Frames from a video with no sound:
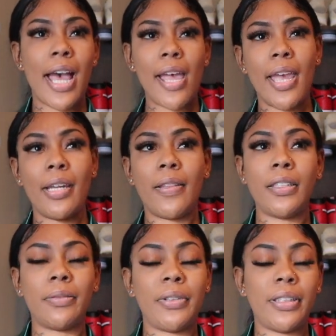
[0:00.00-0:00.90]
I added
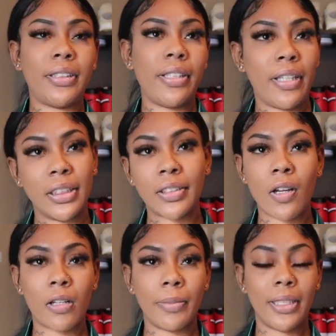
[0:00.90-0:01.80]
this one into this
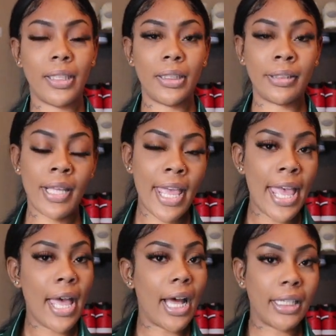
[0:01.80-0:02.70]
haul because
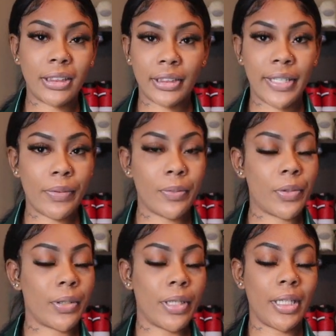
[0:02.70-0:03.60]
I just never
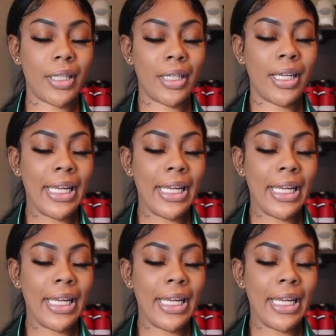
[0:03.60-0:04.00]
wore it.